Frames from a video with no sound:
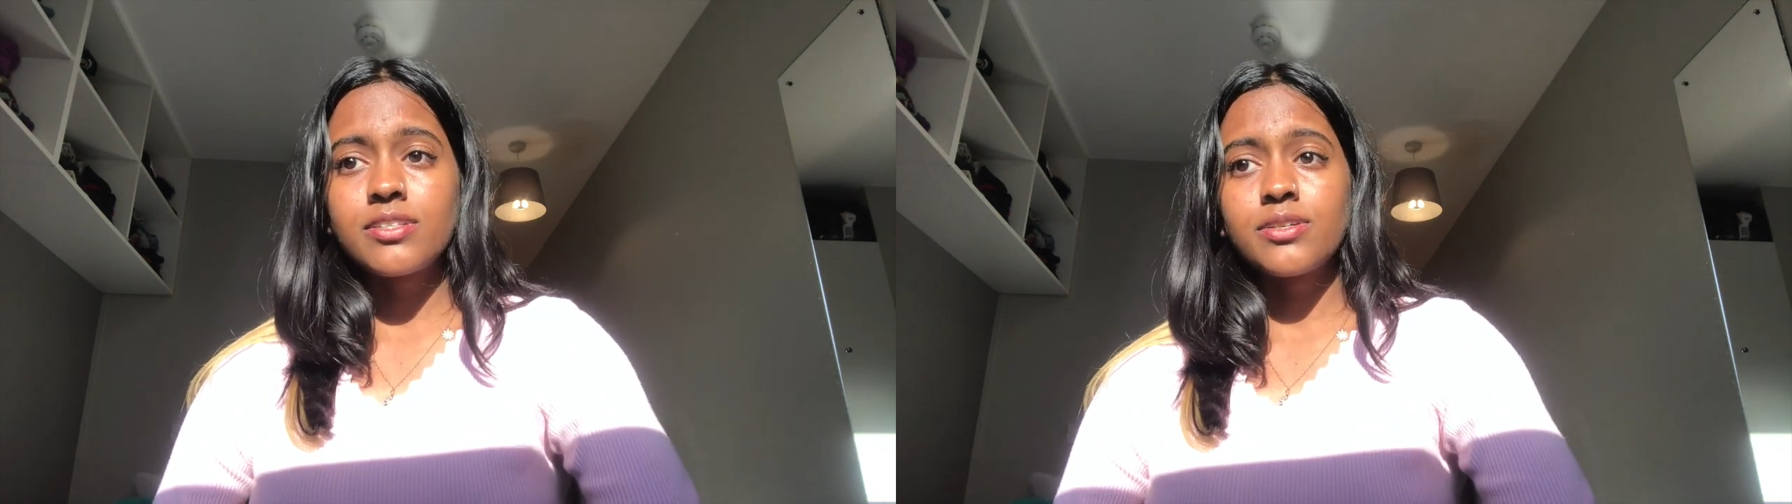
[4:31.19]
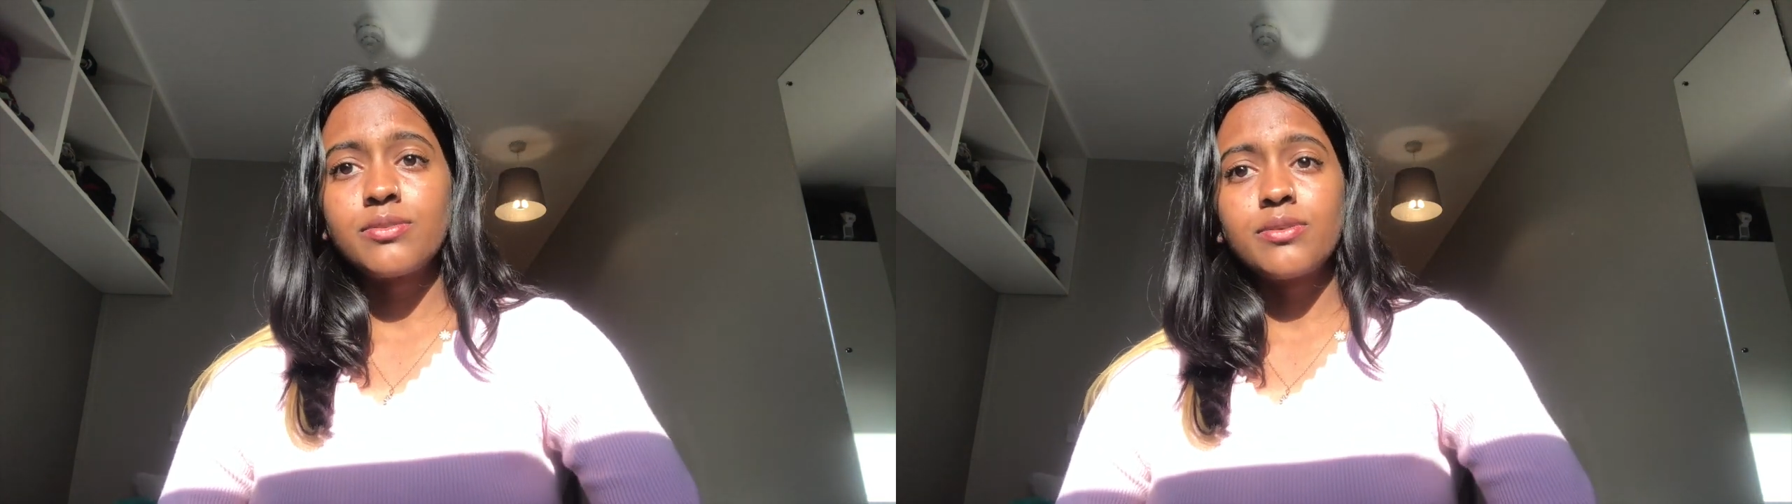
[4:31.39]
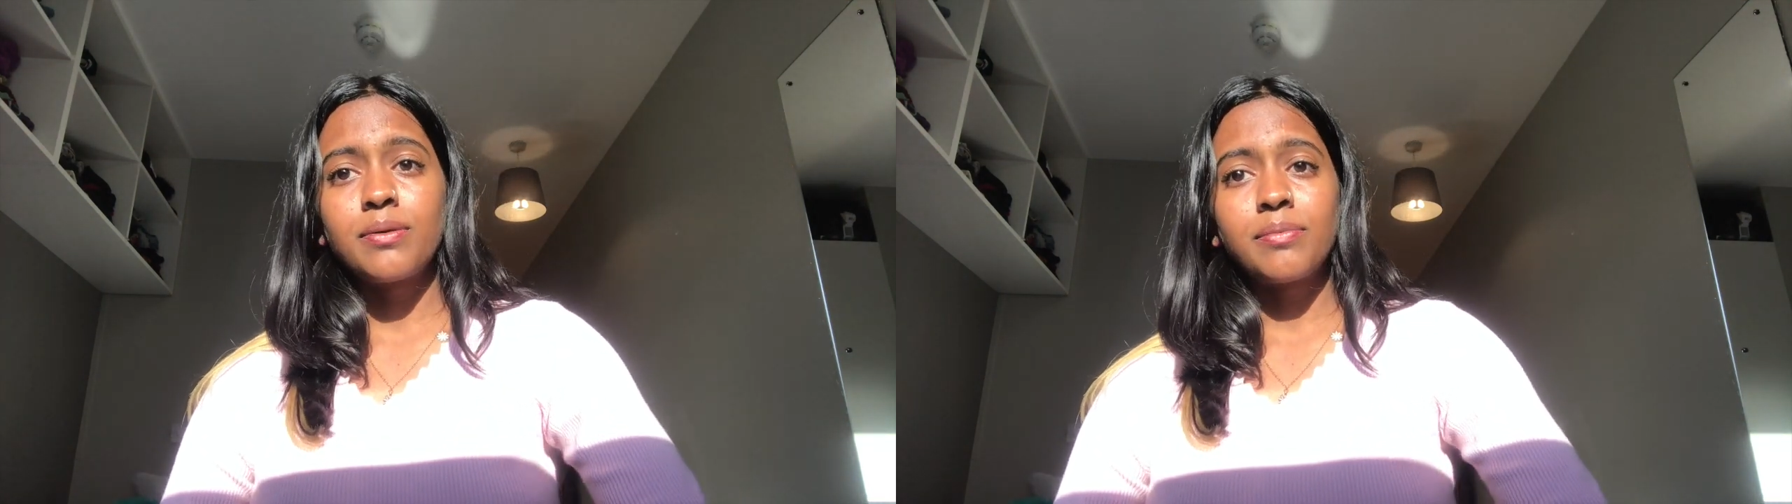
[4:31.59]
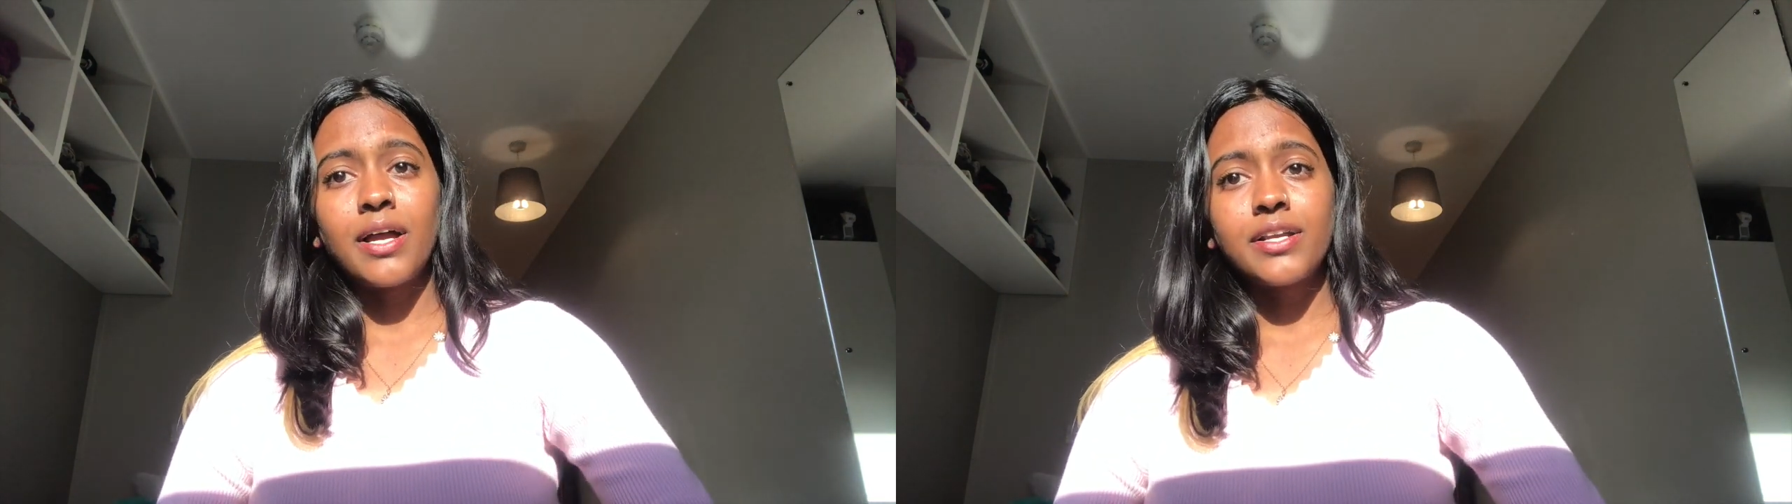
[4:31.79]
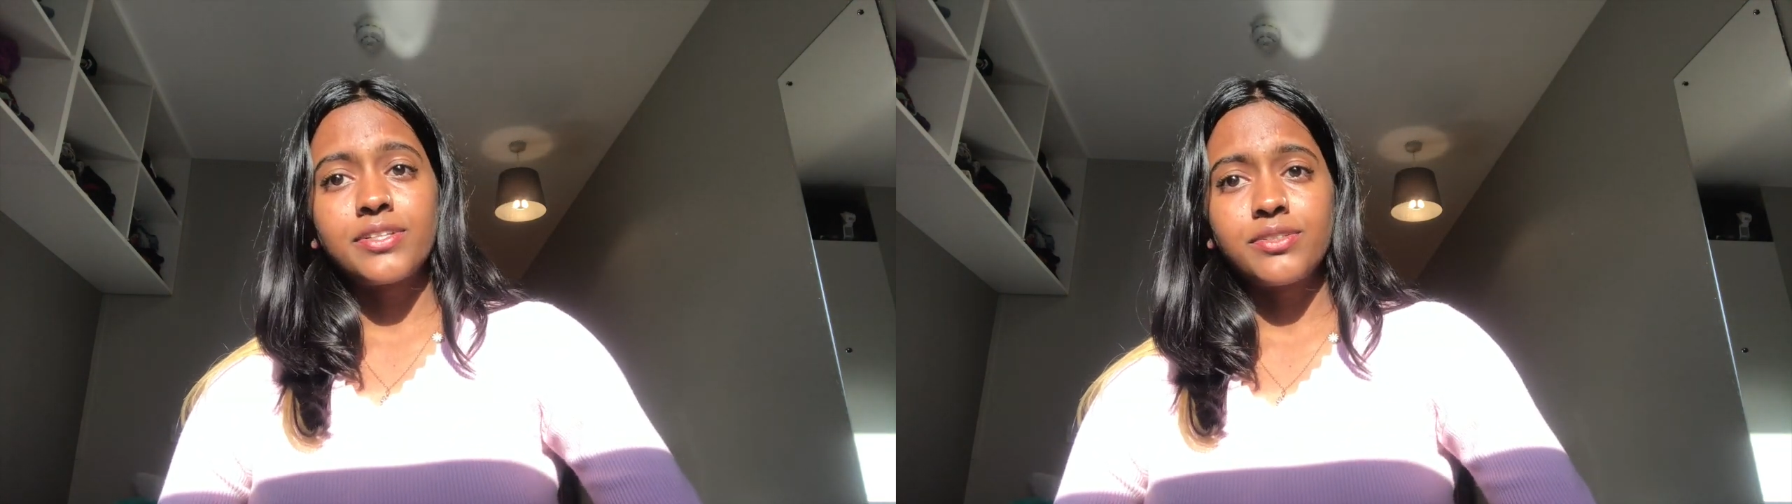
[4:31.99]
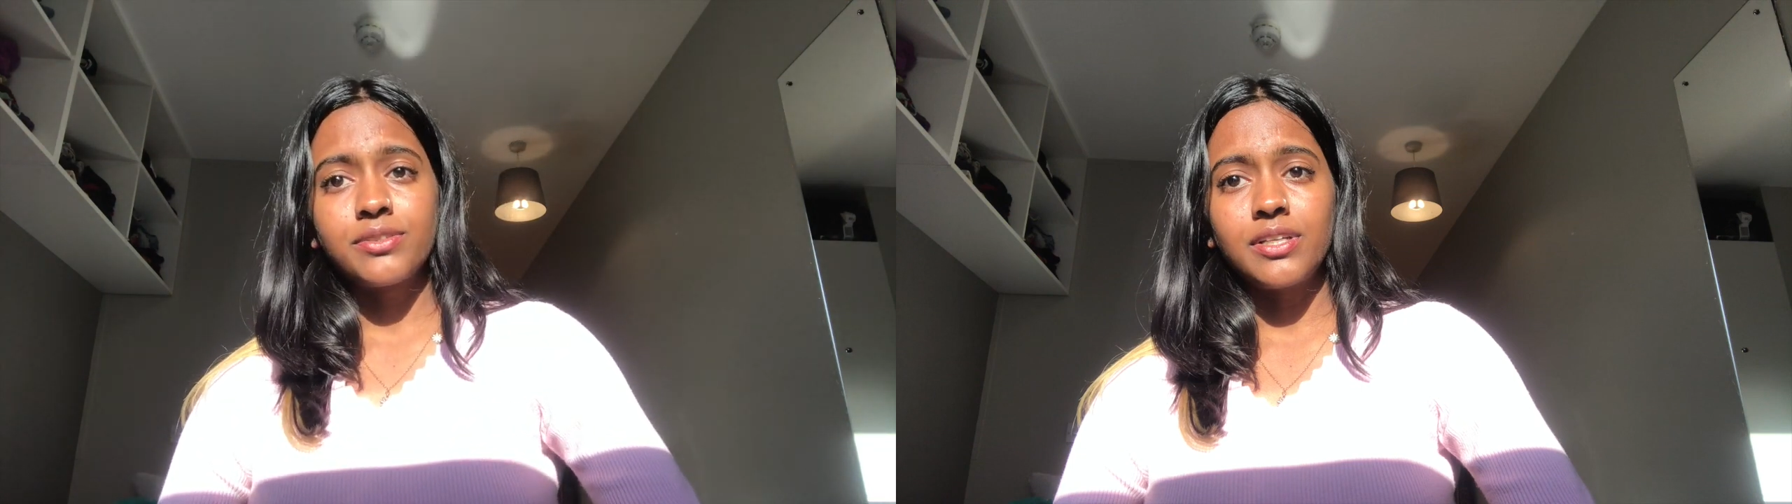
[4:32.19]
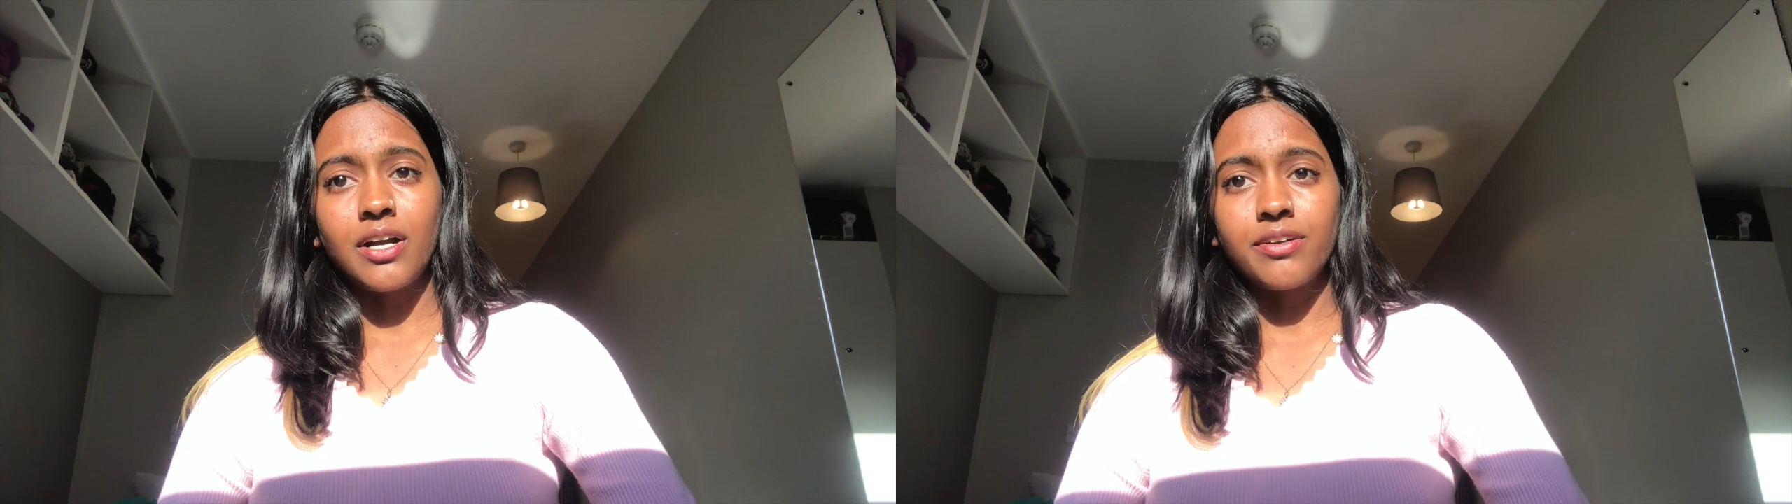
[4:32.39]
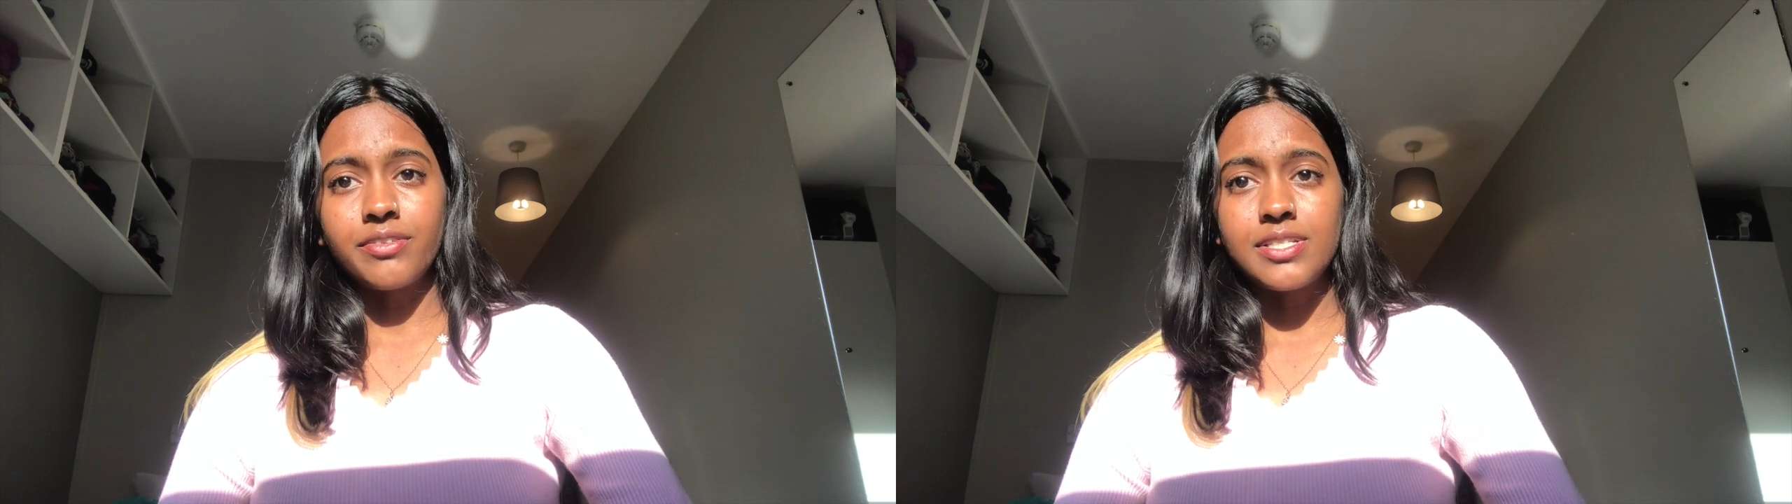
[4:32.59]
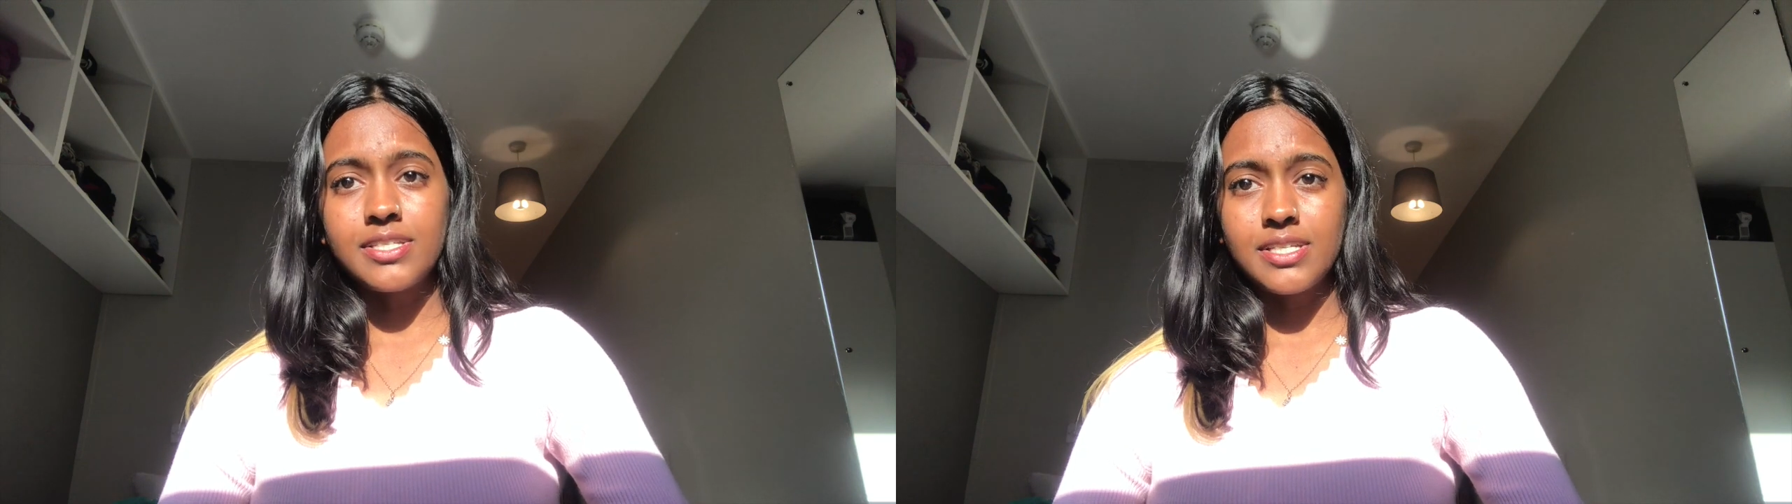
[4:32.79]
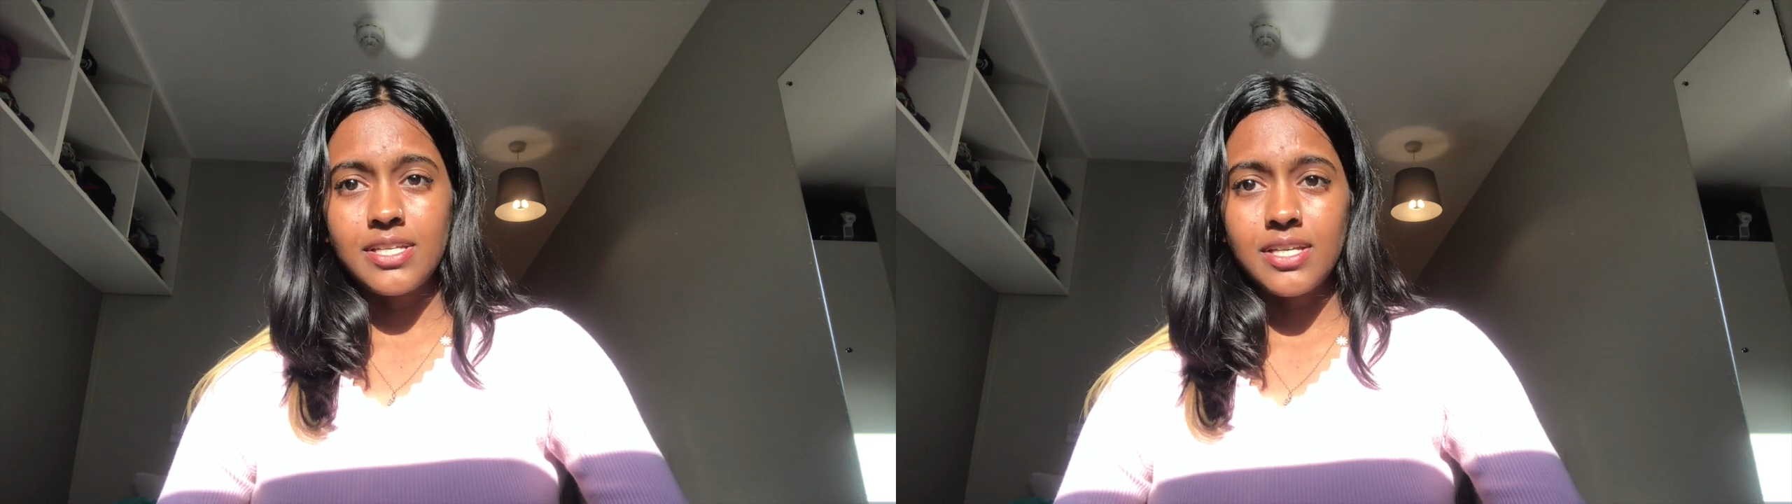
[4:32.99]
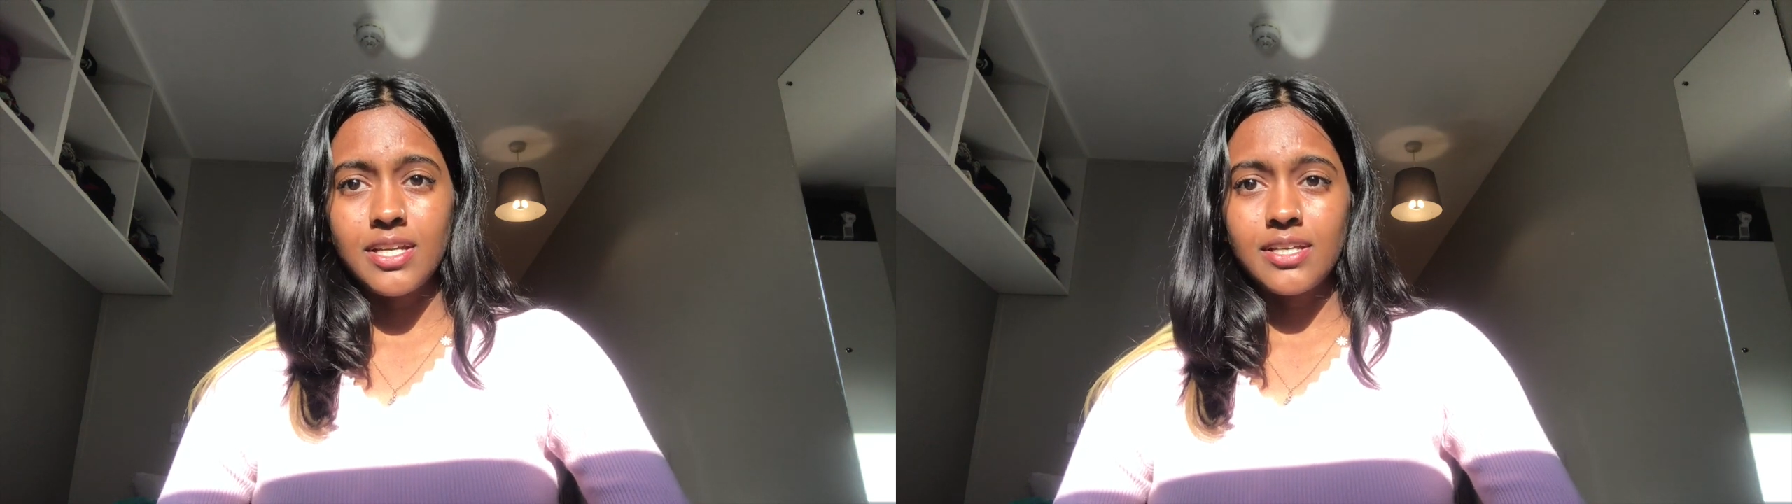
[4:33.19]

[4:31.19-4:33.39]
to apply to the RVC